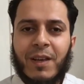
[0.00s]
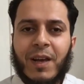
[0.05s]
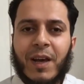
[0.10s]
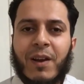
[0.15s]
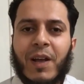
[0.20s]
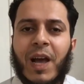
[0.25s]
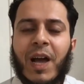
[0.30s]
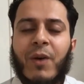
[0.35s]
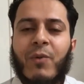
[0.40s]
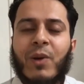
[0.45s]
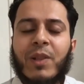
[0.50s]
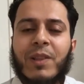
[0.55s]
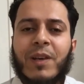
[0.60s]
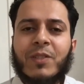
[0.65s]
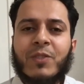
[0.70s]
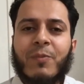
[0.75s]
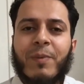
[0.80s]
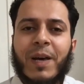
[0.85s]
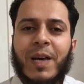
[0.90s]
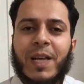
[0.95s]
and how Allah
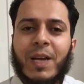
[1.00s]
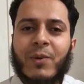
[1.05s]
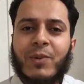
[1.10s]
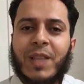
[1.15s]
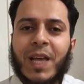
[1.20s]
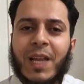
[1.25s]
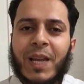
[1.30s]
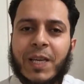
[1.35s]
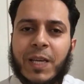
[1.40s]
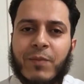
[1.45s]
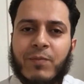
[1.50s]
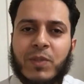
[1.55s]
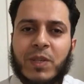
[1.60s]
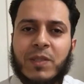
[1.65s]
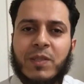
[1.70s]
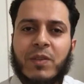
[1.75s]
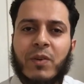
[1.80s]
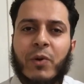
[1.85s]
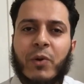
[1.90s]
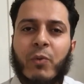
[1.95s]
subhanahu wa ta'ala gives
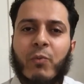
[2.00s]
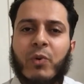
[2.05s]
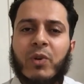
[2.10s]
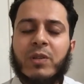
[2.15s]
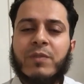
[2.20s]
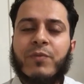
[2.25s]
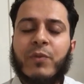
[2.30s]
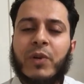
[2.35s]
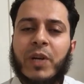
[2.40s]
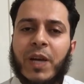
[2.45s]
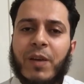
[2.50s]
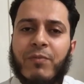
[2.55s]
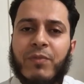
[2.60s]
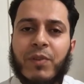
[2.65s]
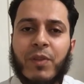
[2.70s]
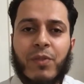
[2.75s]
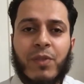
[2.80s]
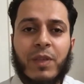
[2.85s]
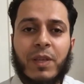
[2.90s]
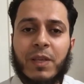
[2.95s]
us a reward for
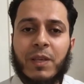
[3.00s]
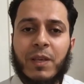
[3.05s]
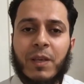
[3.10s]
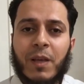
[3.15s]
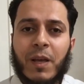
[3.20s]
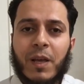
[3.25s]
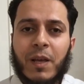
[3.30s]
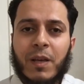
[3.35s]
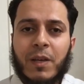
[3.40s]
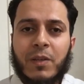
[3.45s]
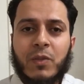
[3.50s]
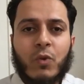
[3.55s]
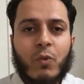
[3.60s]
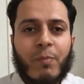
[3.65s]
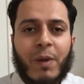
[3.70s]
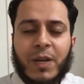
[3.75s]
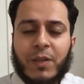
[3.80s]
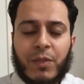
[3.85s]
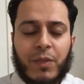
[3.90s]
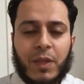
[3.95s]
everything. You
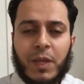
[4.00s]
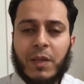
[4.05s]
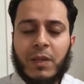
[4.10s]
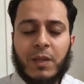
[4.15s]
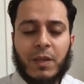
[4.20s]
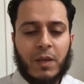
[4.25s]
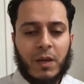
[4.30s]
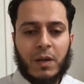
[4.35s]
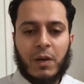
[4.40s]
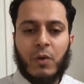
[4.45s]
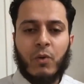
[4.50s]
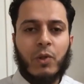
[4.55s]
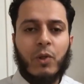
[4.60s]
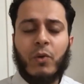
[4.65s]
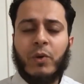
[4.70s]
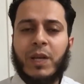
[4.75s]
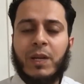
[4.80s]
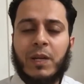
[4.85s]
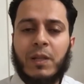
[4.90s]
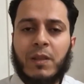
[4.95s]
might think, uh,
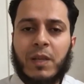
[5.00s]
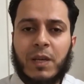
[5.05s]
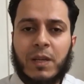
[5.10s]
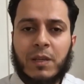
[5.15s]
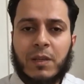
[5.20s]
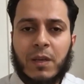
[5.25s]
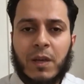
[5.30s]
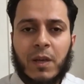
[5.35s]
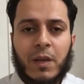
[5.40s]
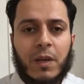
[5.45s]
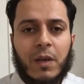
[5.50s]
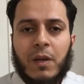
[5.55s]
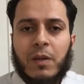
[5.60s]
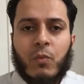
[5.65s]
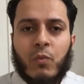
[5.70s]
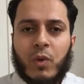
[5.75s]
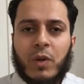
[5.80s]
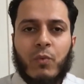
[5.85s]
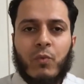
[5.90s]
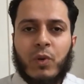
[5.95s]
look at it like
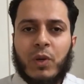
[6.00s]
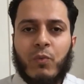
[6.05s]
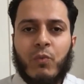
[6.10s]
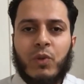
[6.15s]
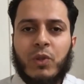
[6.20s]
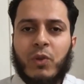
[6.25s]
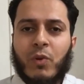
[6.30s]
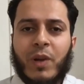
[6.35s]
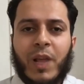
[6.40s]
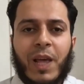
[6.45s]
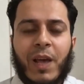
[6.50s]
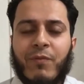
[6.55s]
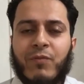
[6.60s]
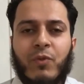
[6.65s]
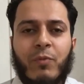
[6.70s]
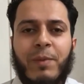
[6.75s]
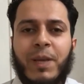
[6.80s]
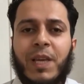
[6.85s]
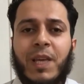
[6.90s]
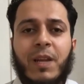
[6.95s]
we, we, we, don't have
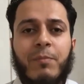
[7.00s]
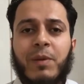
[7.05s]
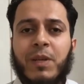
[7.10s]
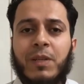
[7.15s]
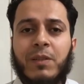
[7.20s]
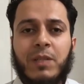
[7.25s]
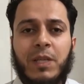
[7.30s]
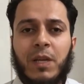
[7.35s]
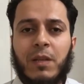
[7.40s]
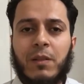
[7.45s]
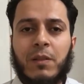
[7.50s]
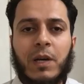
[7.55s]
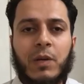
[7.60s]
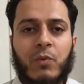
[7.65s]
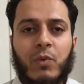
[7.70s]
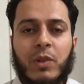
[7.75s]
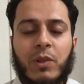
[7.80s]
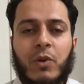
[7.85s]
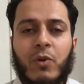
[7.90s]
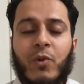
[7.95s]
to make it a big deal. I
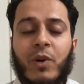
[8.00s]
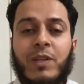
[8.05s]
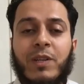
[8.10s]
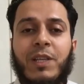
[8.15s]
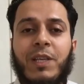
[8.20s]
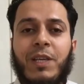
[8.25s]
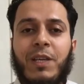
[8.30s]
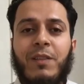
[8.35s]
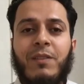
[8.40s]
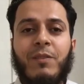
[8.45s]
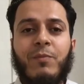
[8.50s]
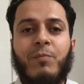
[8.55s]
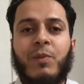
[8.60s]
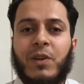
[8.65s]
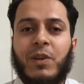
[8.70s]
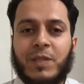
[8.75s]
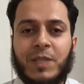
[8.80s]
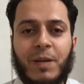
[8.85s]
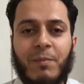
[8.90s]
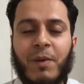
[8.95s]
will go and eat
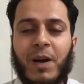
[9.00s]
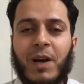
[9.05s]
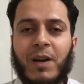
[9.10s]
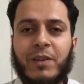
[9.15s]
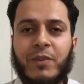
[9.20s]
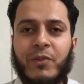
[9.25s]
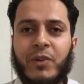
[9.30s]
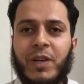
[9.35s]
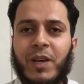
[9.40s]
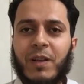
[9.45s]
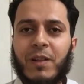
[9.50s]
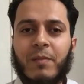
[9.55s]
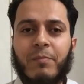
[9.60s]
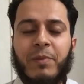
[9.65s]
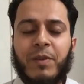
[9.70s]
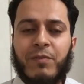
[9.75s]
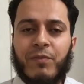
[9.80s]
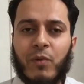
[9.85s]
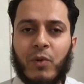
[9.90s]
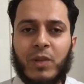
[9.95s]
because I'm hungry and I'll
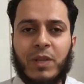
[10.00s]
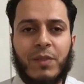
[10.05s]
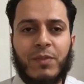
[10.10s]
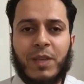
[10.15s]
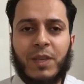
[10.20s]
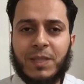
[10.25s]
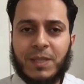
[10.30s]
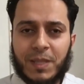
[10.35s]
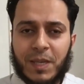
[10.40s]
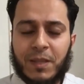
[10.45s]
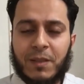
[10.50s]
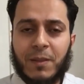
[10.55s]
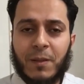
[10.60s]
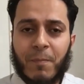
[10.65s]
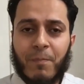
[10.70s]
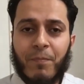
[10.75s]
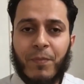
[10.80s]
be full and that's it.